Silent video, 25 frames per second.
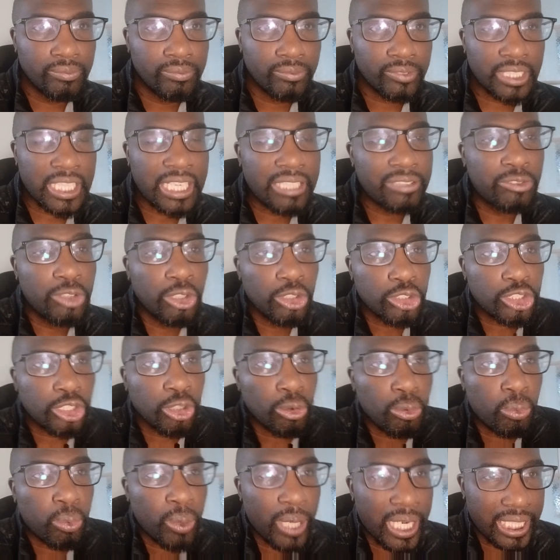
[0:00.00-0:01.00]
They've got to
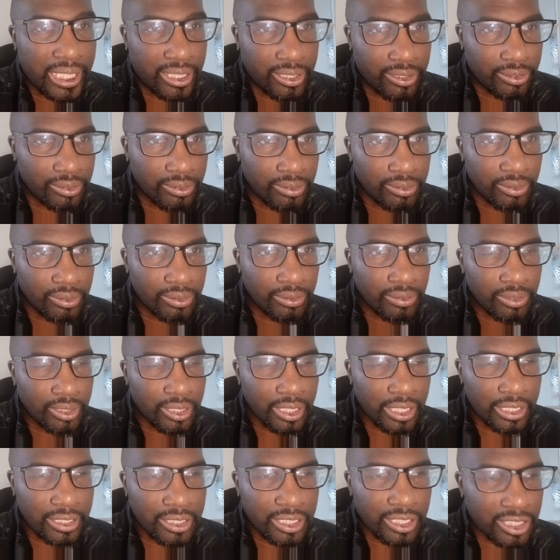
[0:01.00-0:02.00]
win.
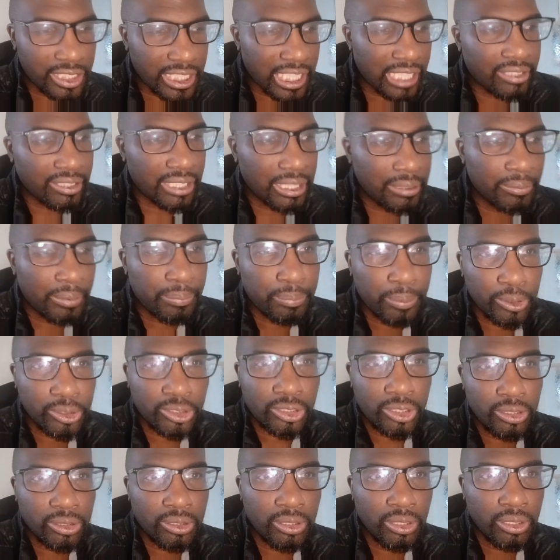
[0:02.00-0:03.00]
It's the same thing with
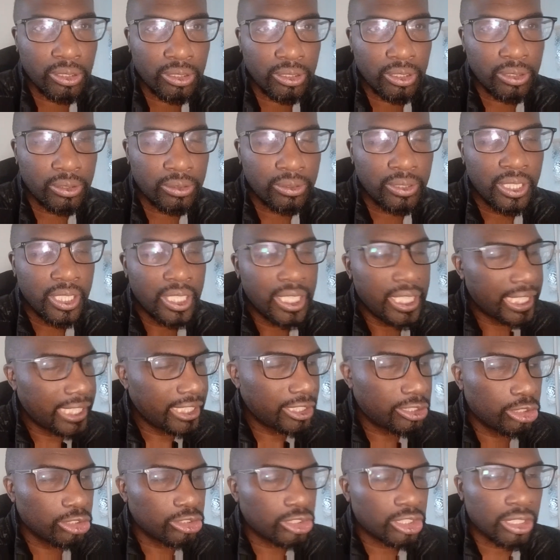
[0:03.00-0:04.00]
Postecoglou.
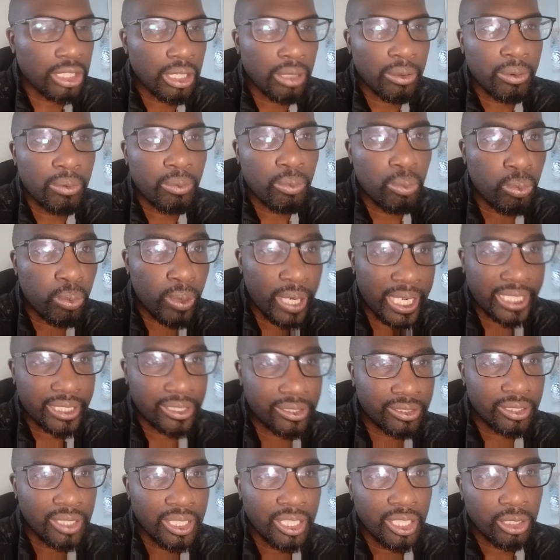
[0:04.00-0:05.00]
He's got to go and
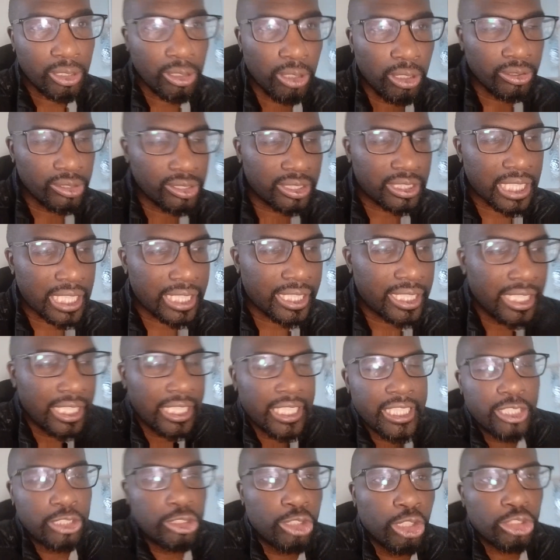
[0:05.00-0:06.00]
win. Conte,
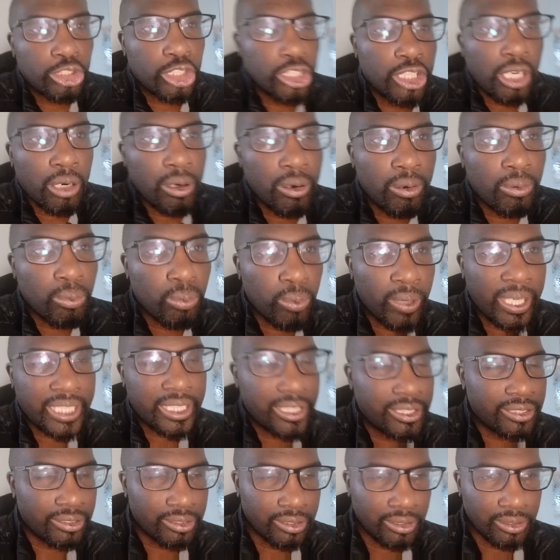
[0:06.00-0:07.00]
he's got to go and
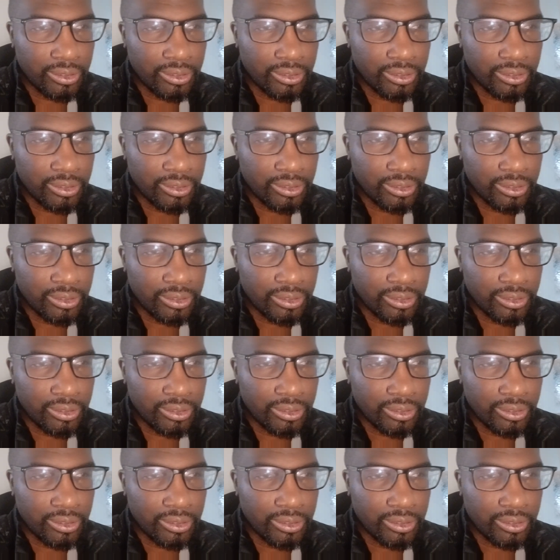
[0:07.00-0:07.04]
win.